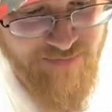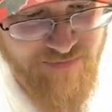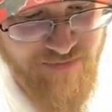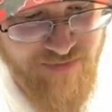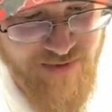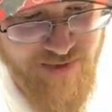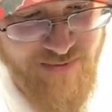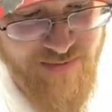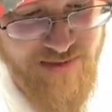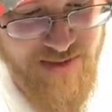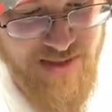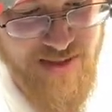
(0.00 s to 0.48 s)

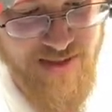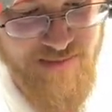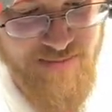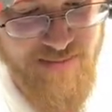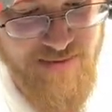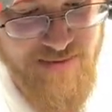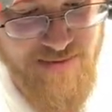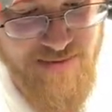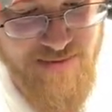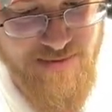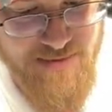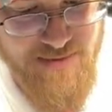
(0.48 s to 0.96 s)
flipped up.
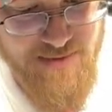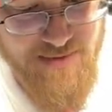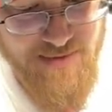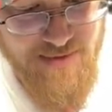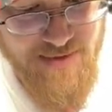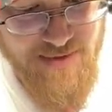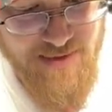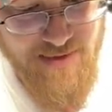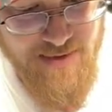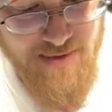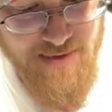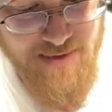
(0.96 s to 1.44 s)

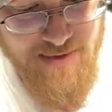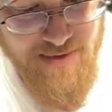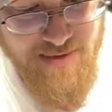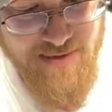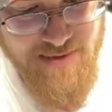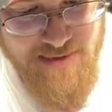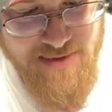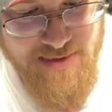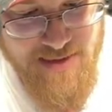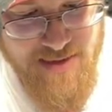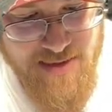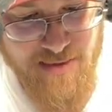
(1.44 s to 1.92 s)

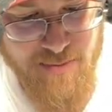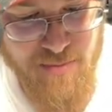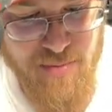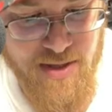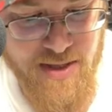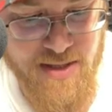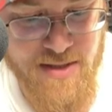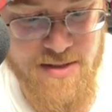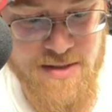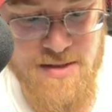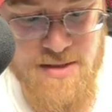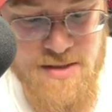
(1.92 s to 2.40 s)
Let's kind of
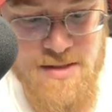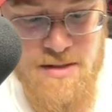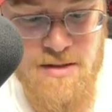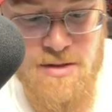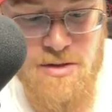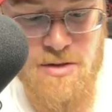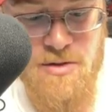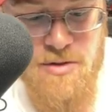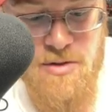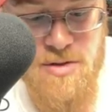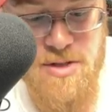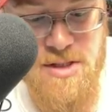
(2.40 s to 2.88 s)
break this
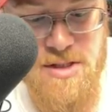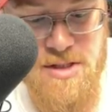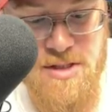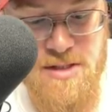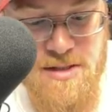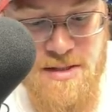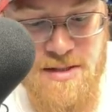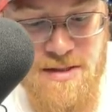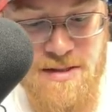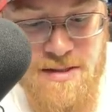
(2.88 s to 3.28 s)
loose.